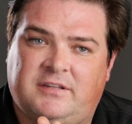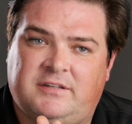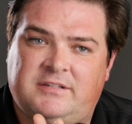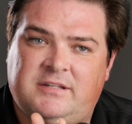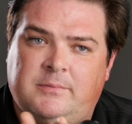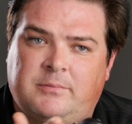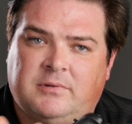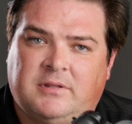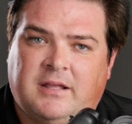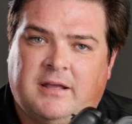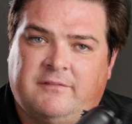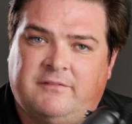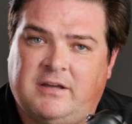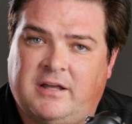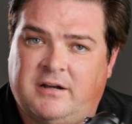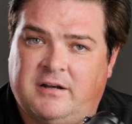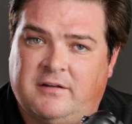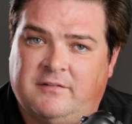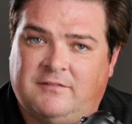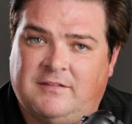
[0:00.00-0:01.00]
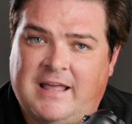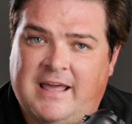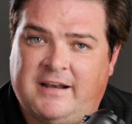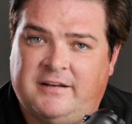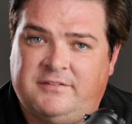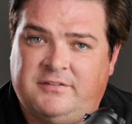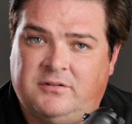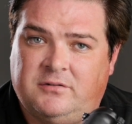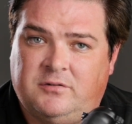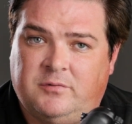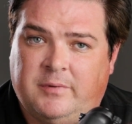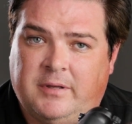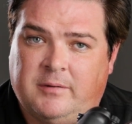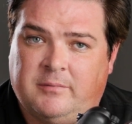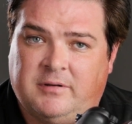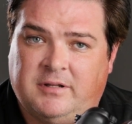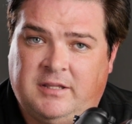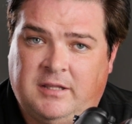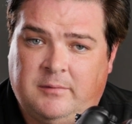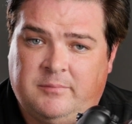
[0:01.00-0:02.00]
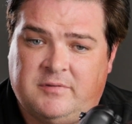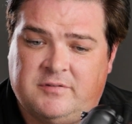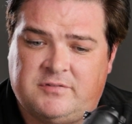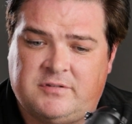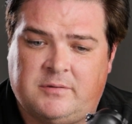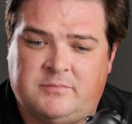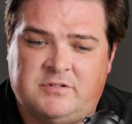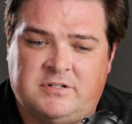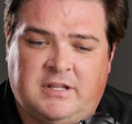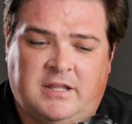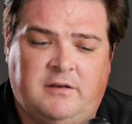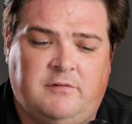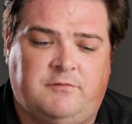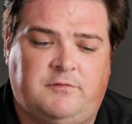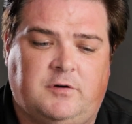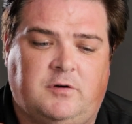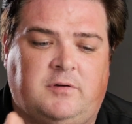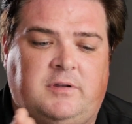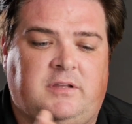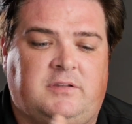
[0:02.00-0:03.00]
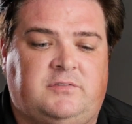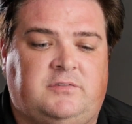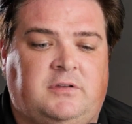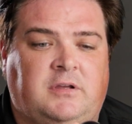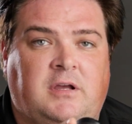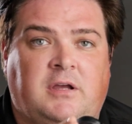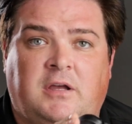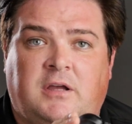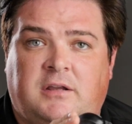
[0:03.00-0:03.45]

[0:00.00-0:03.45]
then typically I've got enough latitude to be able to keep the subject in focus.